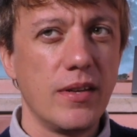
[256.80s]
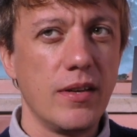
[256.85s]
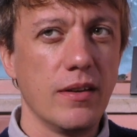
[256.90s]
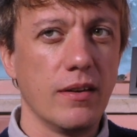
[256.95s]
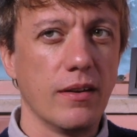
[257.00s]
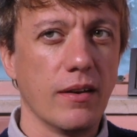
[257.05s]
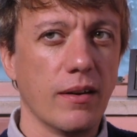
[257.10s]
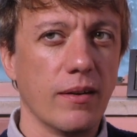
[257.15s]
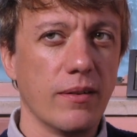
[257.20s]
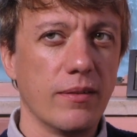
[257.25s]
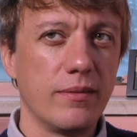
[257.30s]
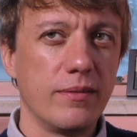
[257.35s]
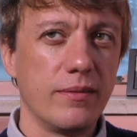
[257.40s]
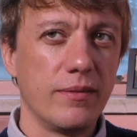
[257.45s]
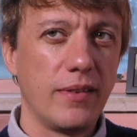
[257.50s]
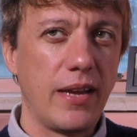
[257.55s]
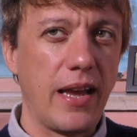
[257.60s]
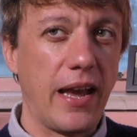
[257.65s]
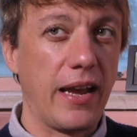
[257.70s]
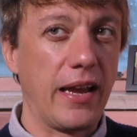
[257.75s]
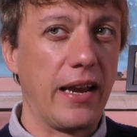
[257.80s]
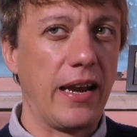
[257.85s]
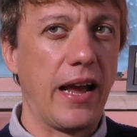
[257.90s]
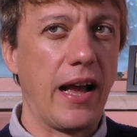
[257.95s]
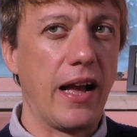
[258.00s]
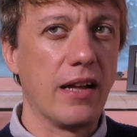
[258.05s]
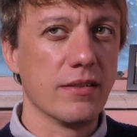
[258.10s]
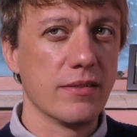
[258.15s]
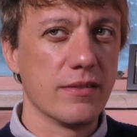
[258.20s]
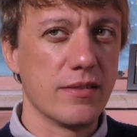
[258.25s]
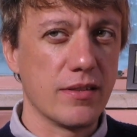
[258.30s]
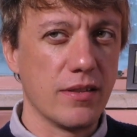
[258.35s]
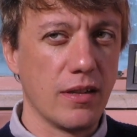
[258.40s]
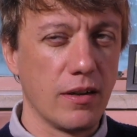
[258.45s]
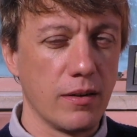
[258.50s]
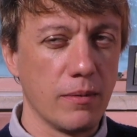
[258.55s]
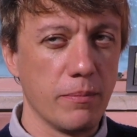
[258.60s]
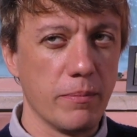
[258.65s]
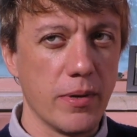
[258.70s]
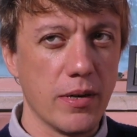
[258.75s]
you know, hanging out,
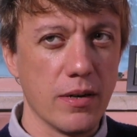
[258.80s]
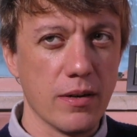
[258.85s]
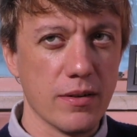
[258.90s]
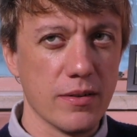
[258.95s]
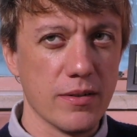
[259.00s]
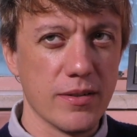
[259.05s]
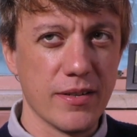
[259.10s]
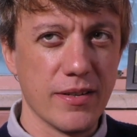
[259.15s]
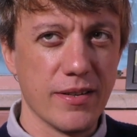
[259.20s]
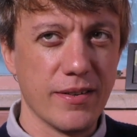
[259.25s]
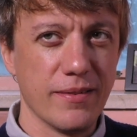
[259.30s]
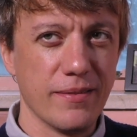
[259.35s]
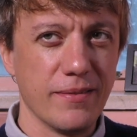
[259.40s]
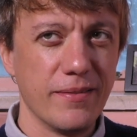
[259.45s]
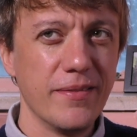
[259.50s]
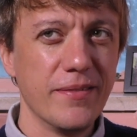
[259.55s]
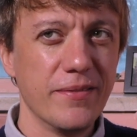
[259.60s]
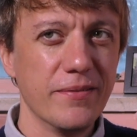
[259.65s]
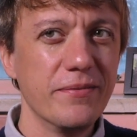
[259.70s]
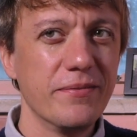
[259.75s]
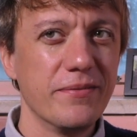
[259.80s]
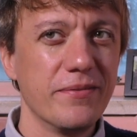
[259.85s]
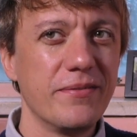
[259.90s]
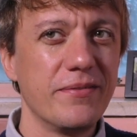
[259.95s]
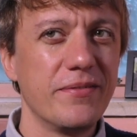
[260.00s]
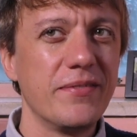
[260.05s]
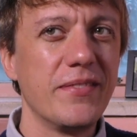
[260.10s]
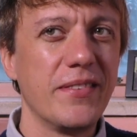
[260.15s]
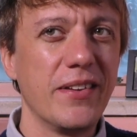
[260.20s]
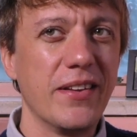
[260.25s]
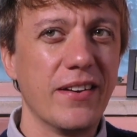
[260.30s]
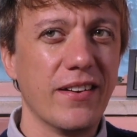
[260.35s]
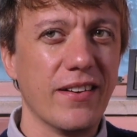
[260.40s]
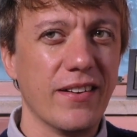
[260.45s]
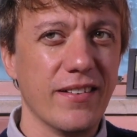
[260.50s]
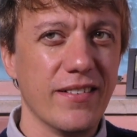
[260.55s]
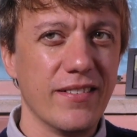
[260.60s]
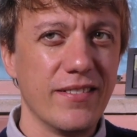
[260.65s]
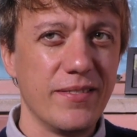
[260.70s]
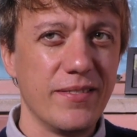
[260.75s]
slugging beers and, you know.